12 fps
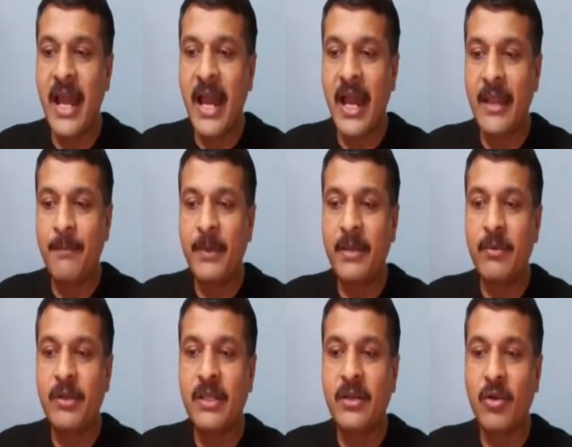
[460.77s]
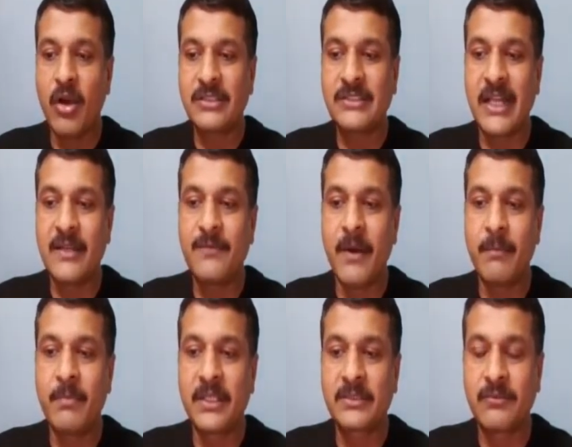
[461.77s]
hyperbolic cos alpha
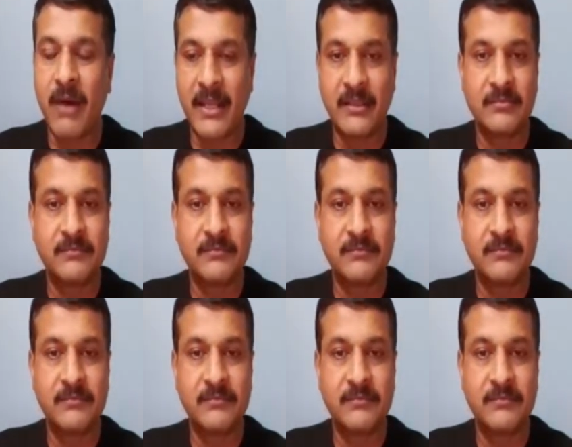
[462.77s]
plus 1.